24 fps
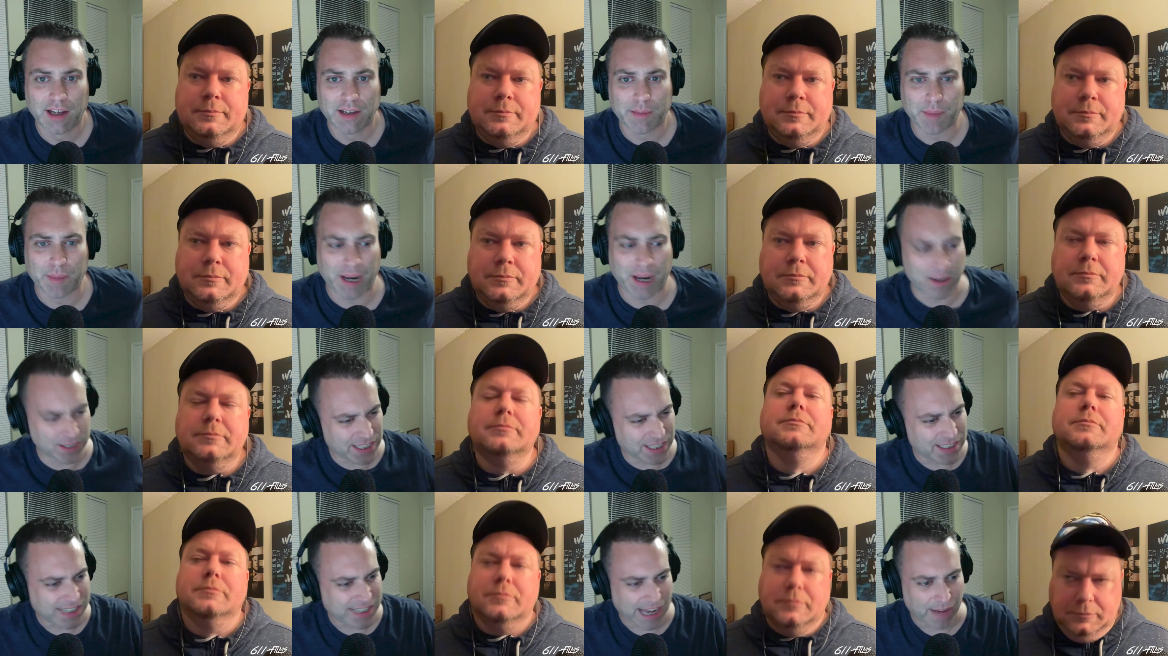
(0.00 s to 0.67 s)
Speaker 1: but I
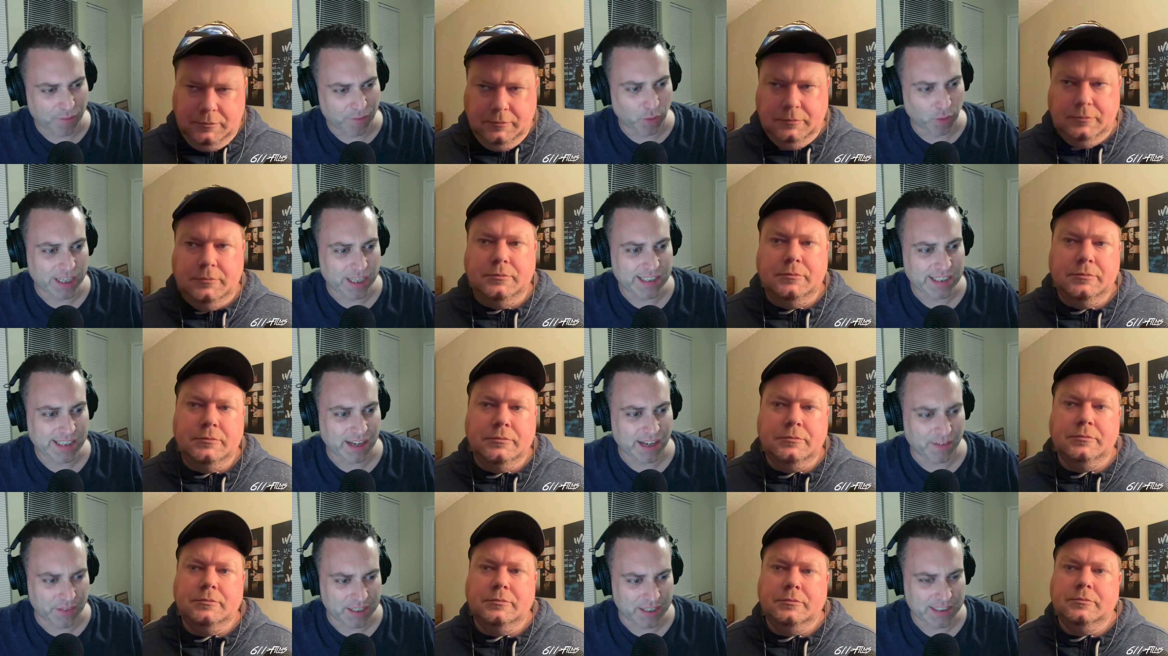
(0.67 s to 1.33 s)
was gonna say mm-hmm. I've only
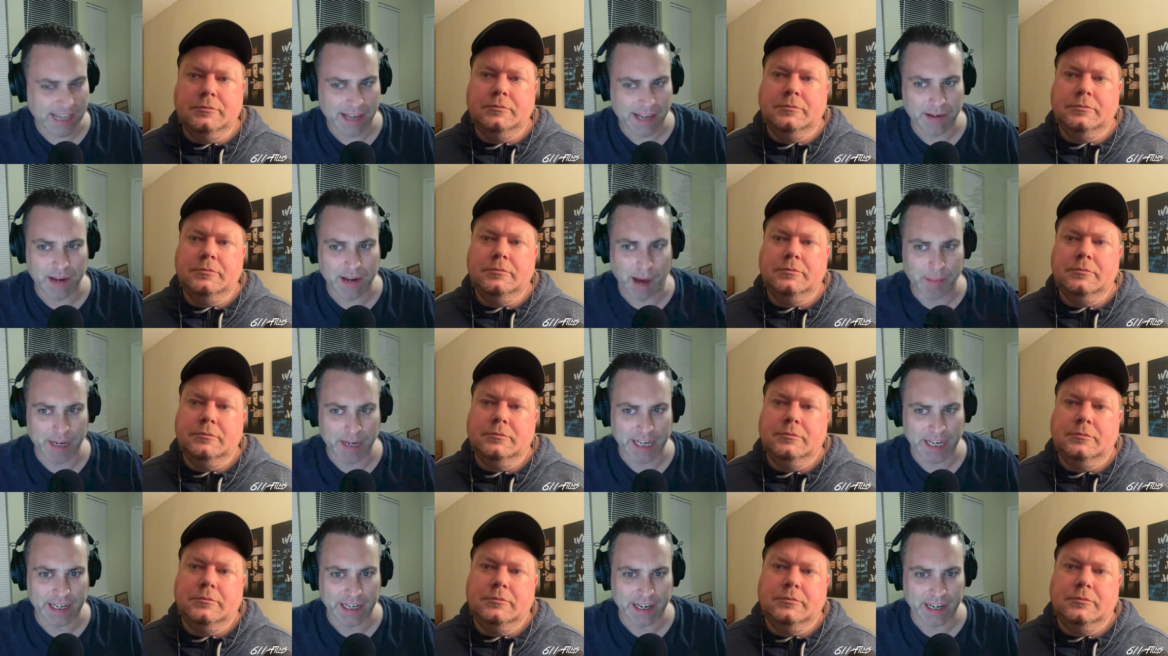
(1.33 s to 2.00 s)
seen of the ten
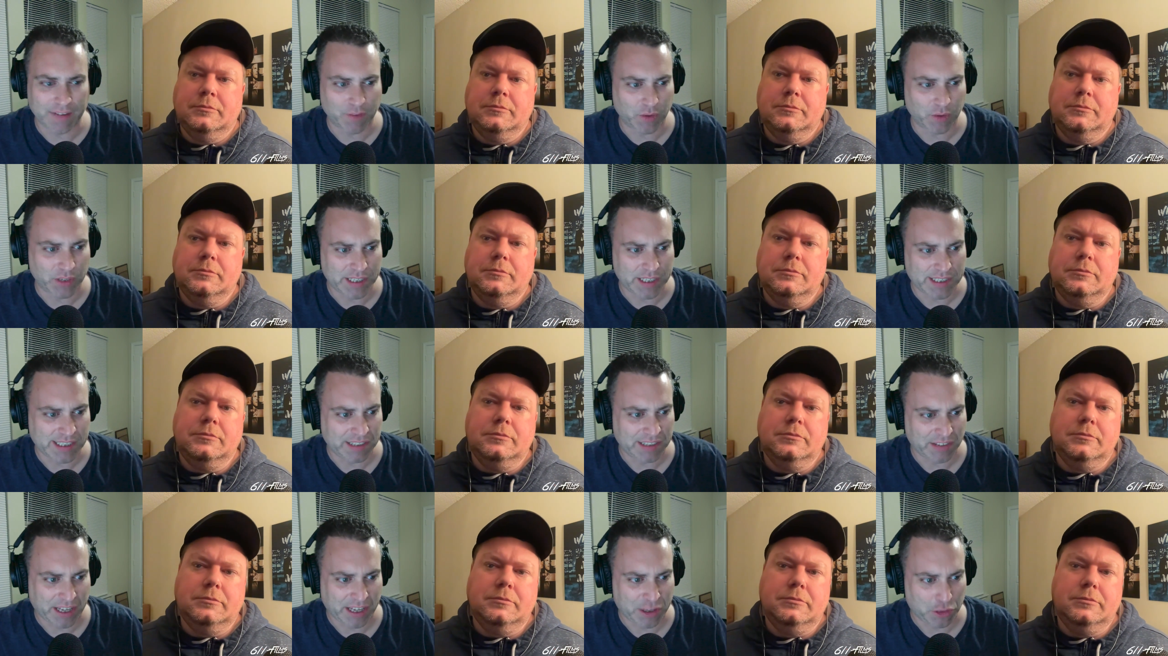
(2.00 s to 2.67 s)
nominated. I've only
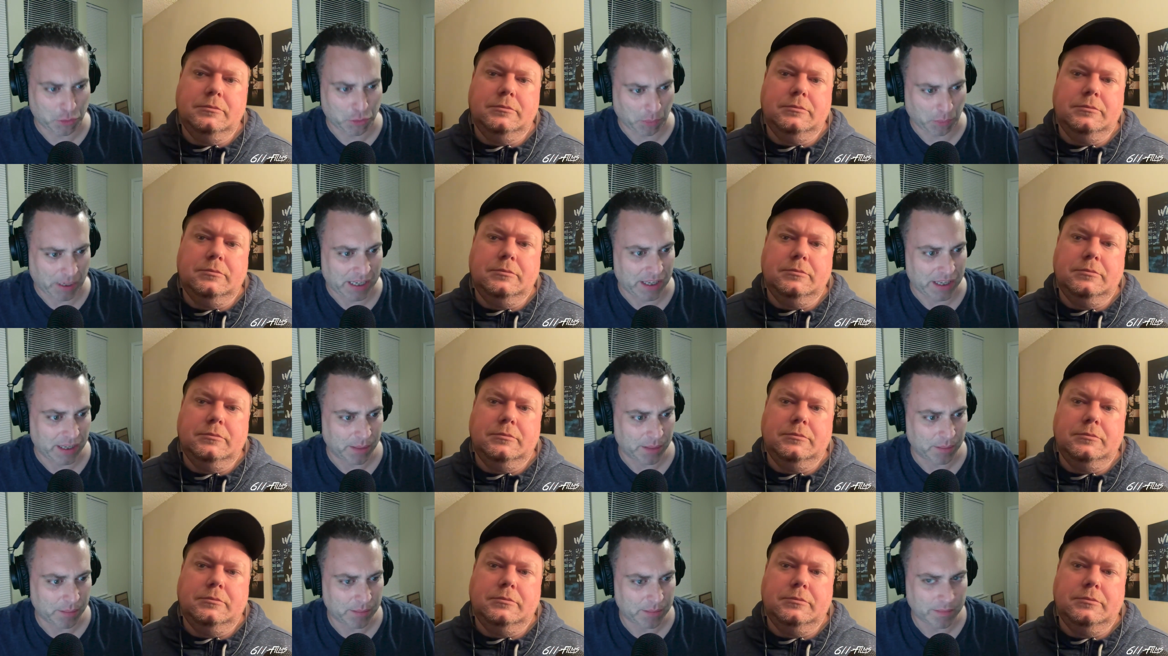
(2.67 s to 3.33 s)
seen like three of
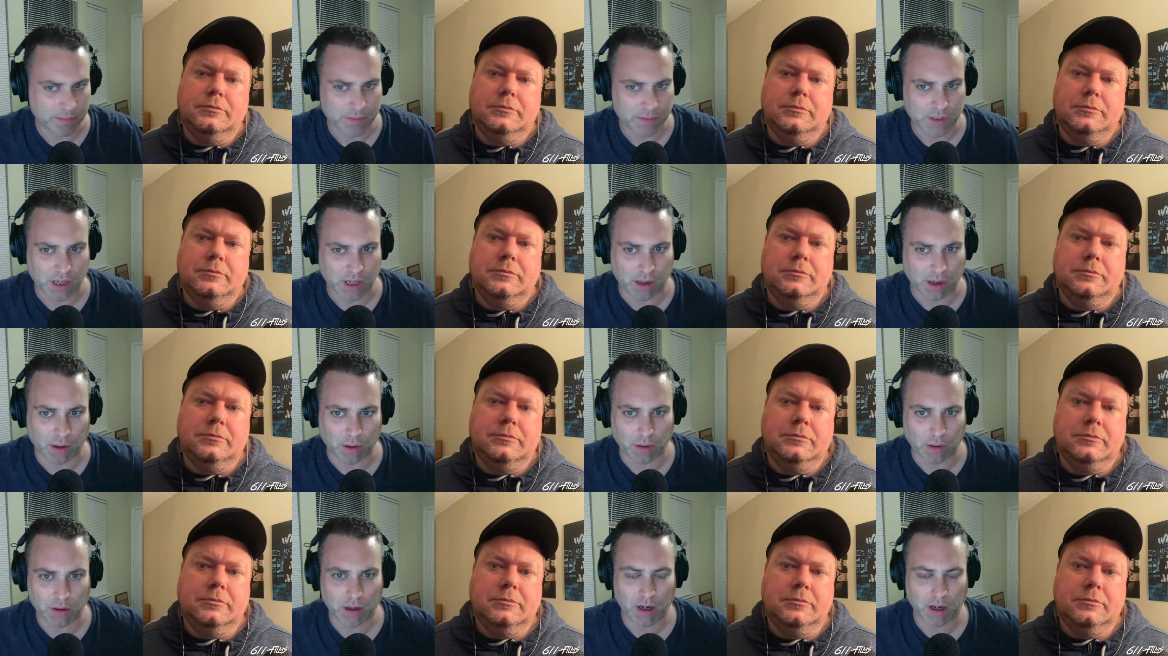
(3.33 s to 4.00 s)
them.
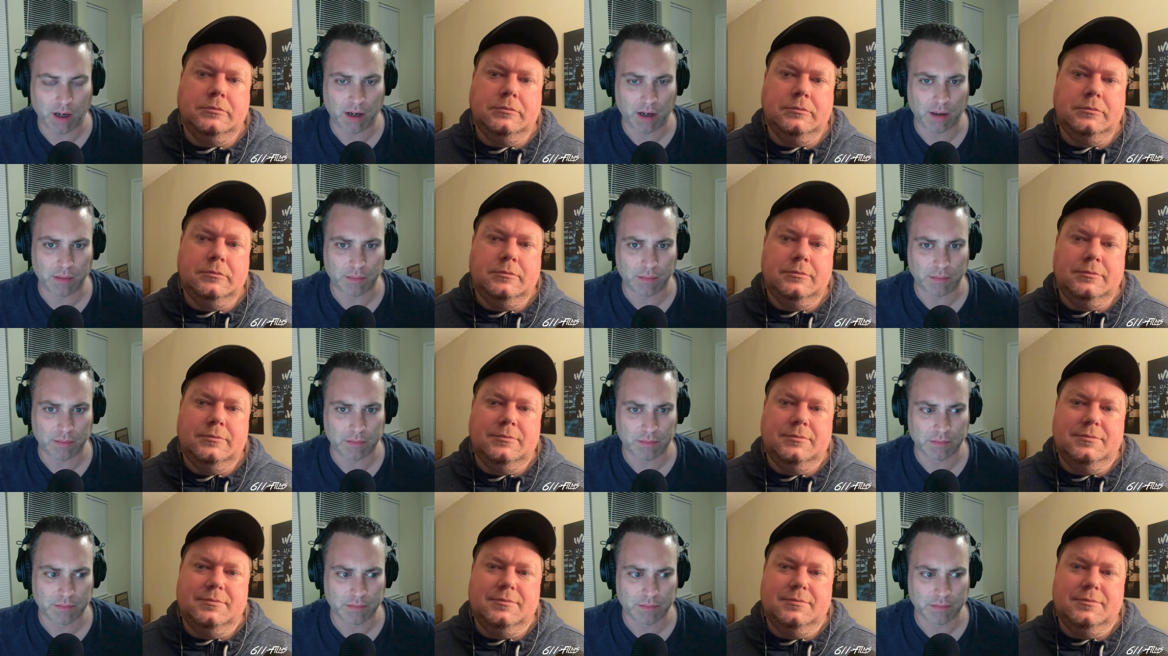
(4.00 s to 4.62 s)
So, um,